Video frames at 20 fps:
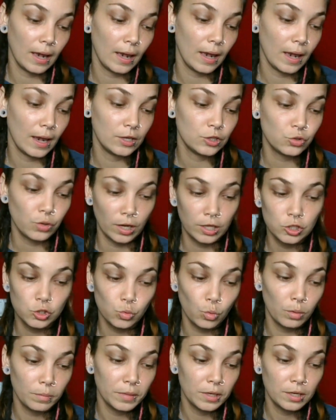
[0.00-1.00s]
a trans
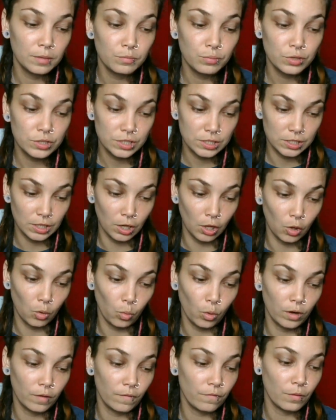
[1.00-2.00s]
woman in Brazil,
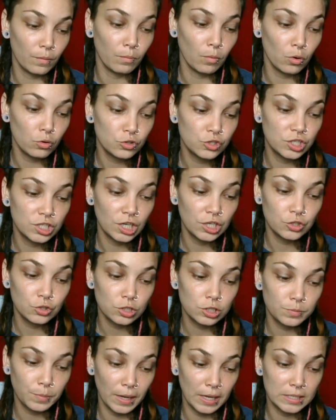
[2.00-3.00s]
one of the most
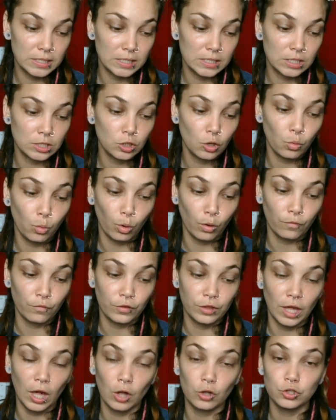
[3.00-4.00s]
dangerous places in the world for
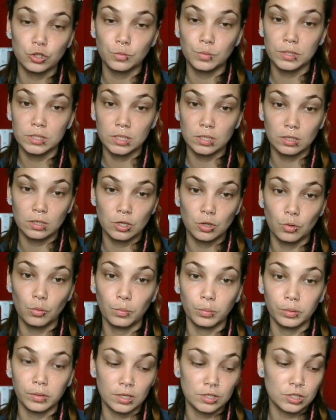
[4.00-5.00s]
the LGBTQ
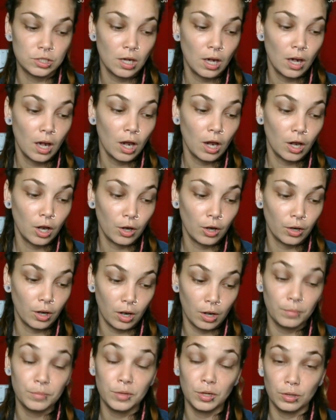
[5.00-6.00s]
plus
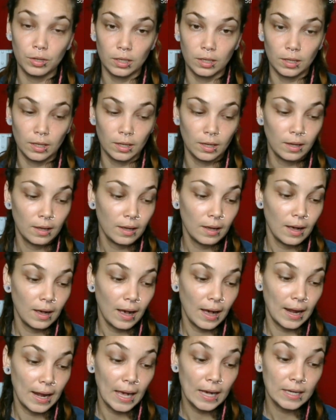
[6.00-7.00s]
community.
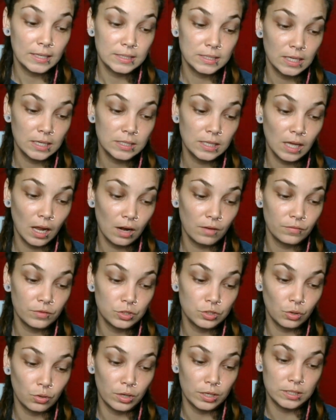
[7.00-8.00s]
Alexia
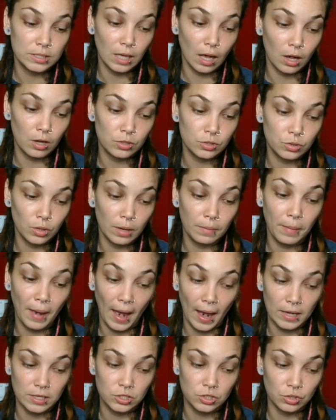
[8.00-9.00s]
Salvador is also a
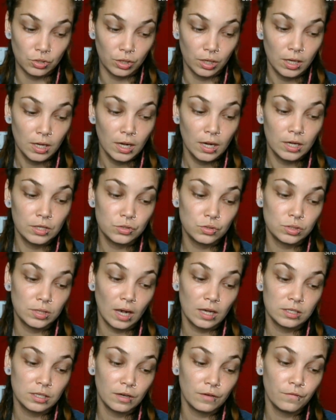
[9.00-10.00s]
pastor. In
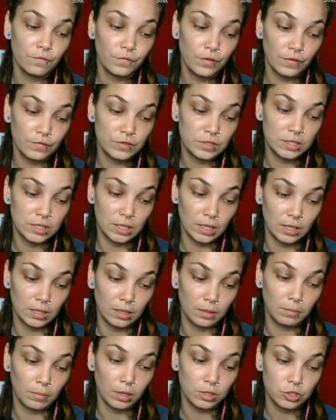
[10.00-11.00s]
2015,
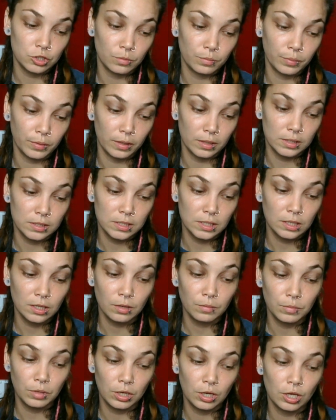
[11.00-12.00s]
the Metropolitan
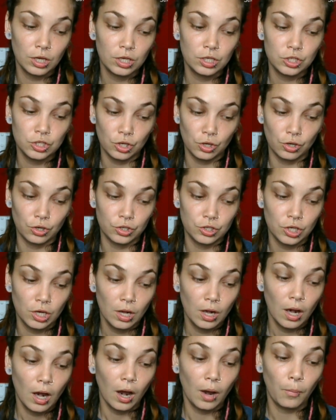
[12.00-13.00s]
Community Church
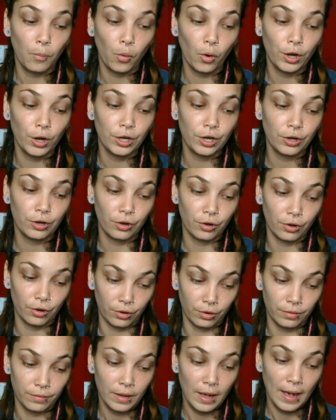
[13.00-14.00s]
appointed
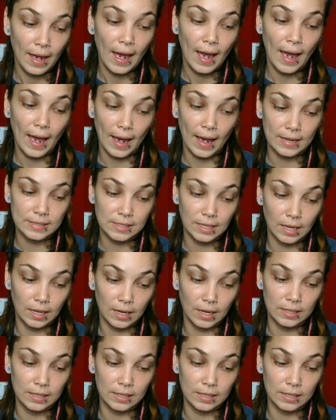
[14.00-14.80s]
her as an